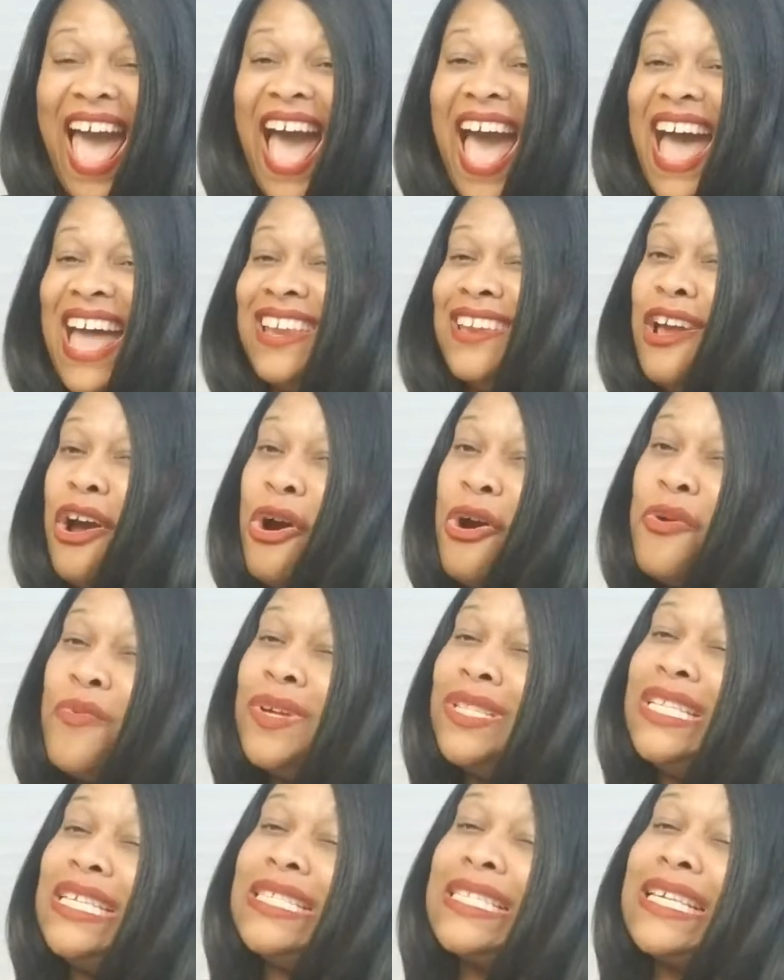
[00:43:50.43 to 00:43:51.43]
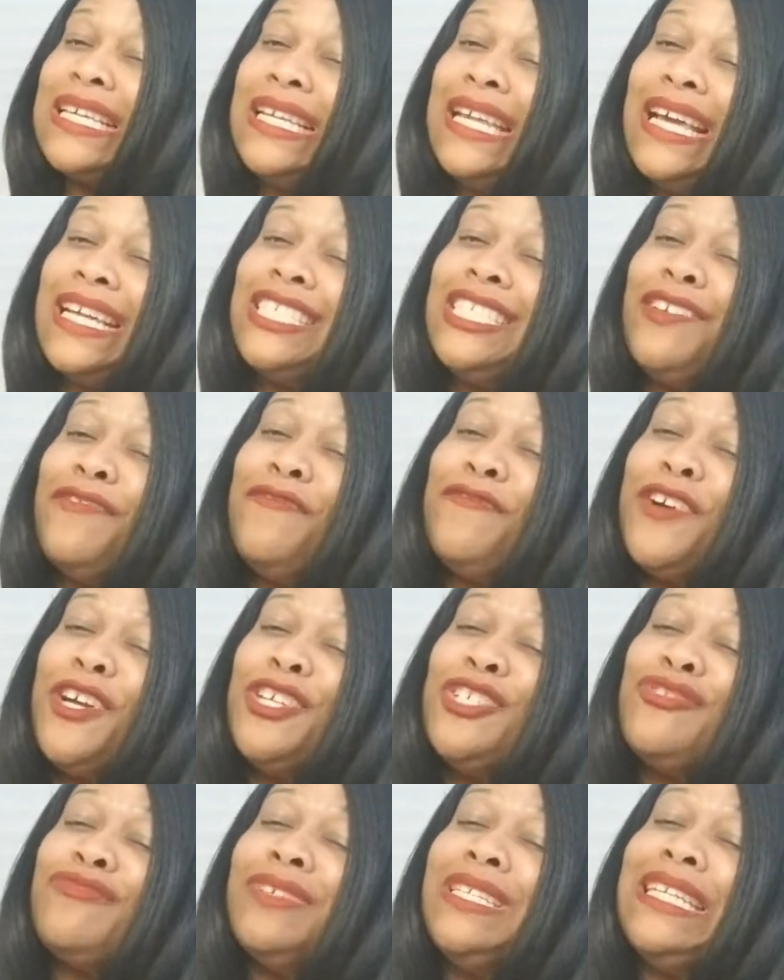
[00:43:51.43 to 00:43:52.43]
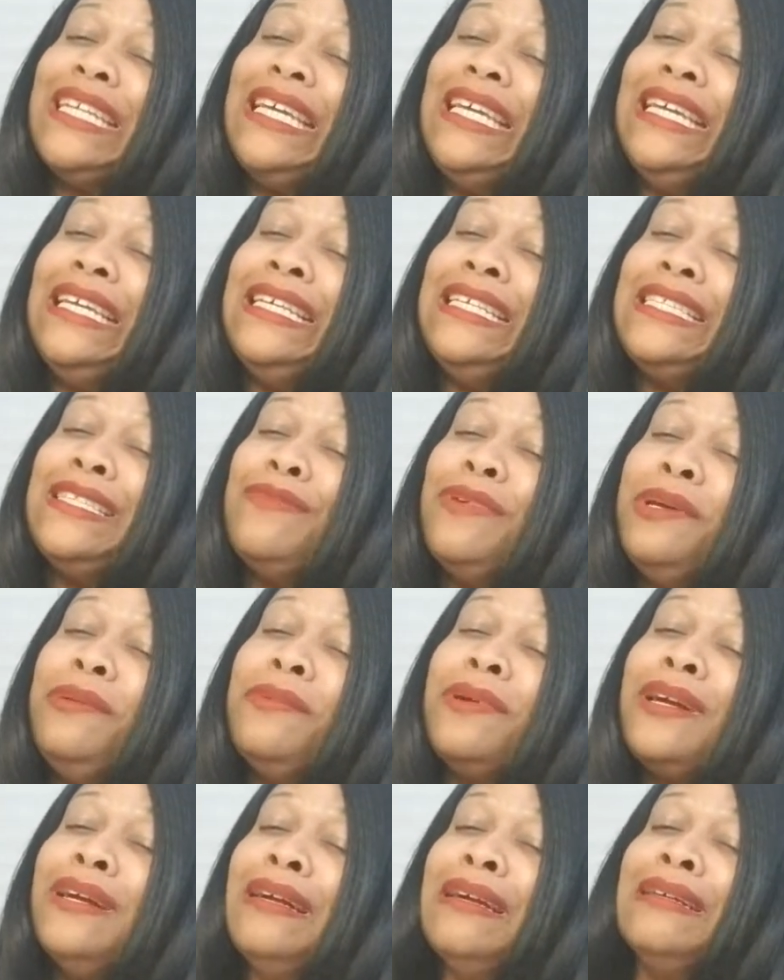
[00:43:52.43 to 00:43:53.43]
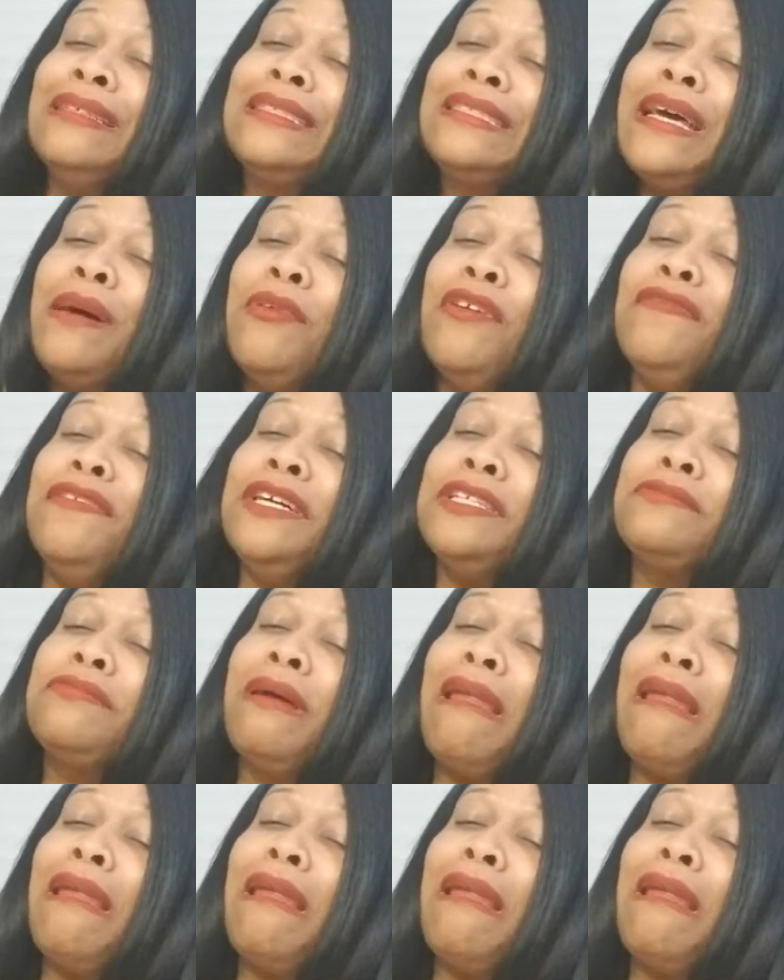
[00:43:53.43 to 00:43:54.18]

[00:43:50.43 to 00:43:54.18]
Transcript: i know when this collection first released we were some of us